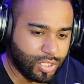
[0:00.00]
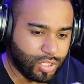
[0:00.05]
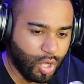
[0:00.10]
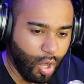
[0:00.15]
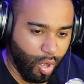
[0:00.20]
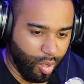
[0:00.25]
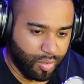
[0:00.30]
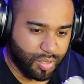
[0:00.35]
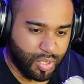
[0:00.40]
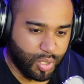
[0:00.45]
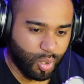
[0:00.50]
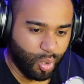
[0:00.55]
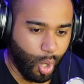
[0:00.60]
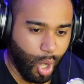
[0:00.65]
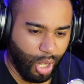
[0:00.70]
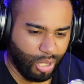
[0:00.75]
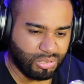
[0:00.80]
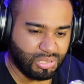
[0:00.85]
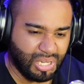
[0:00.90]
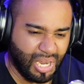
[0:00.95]
to call you
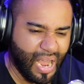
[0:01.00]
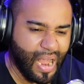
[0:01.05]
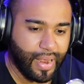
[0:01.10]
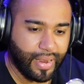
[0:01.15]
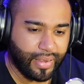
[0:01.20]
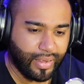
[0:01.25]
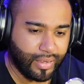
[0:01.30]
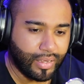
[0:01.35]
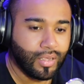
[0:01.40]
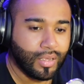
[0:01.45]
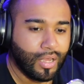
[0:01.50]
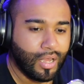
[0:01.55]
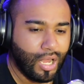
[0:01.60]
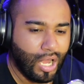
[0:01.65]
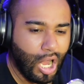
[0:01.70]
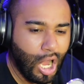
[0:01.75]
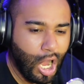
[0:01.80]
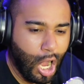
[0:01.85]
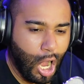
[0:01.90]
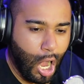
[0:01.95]
all day.
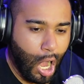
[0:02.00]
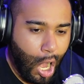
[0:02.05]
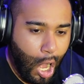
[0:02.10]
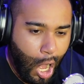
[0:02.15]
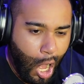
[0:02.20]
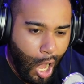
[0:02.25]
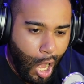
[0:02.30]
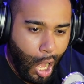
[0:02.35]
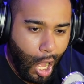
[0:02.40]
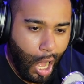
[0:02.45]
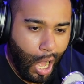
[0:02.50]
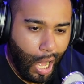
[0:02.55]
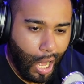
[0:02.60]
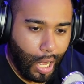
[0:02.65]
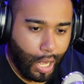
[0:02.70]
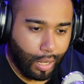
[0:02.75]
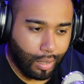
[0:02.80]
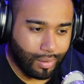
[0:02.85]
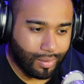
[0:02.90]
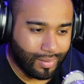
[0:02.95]

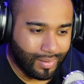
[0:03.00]
Oh,